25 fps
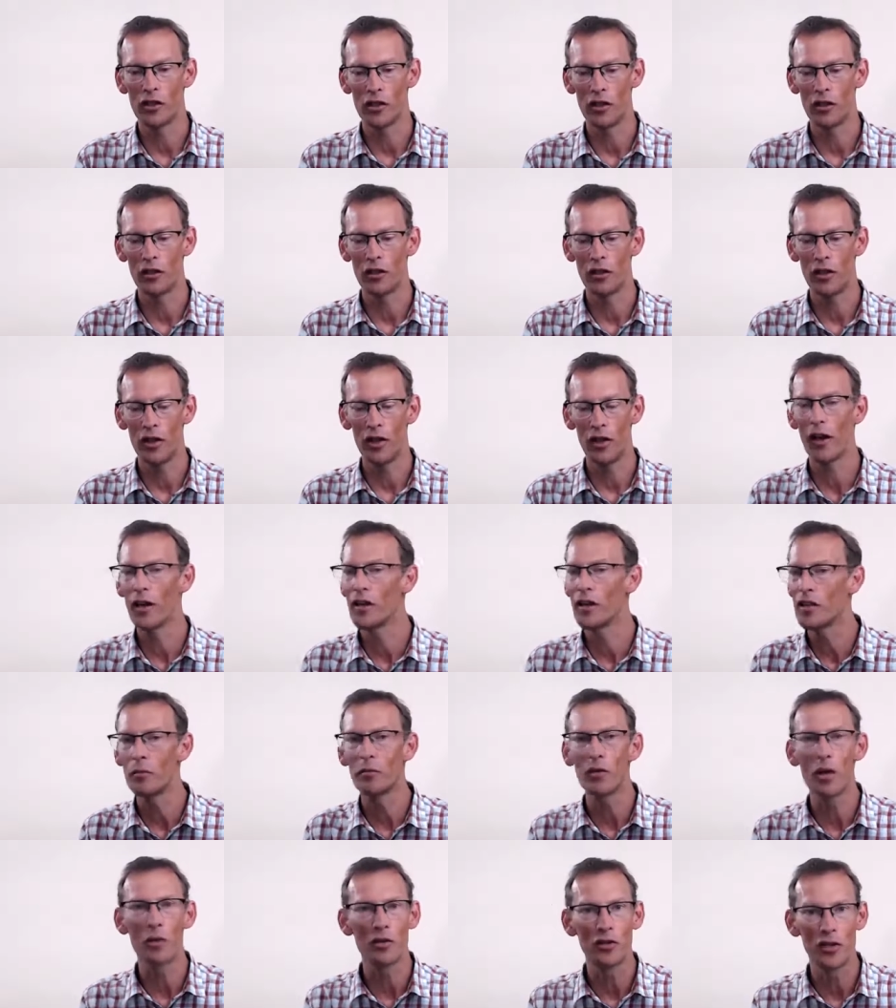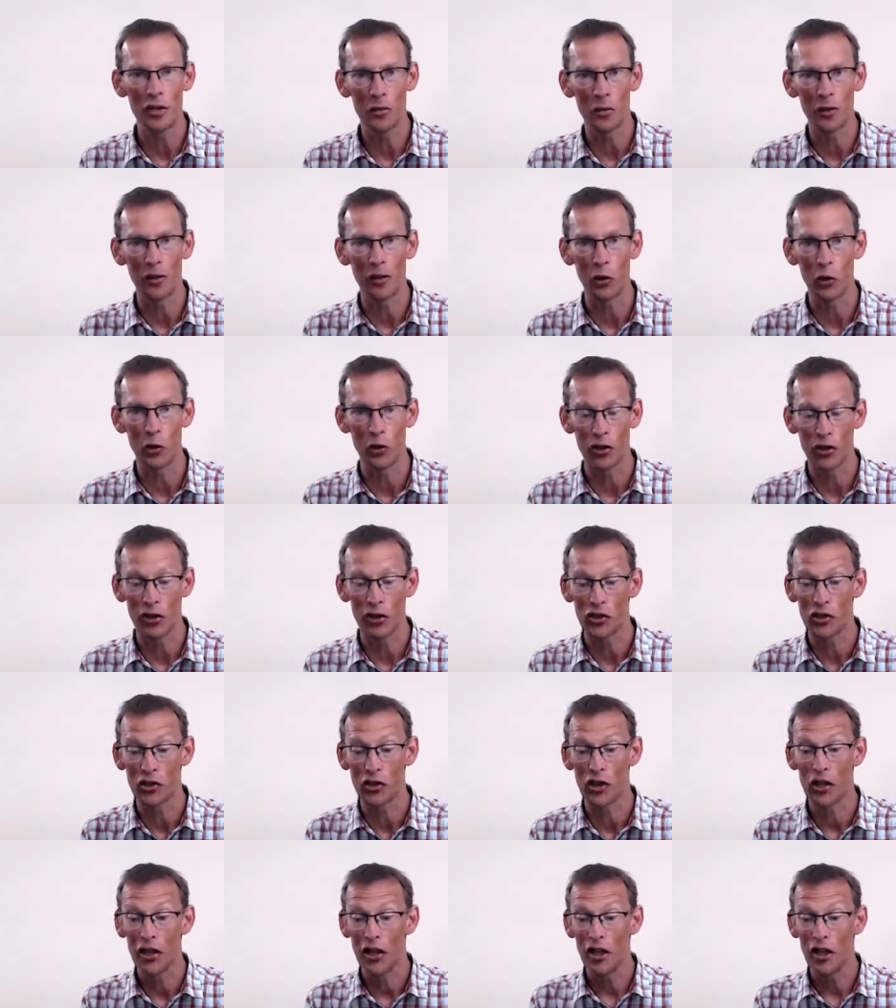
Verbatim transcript: And, and I sometimes deal with lawyers,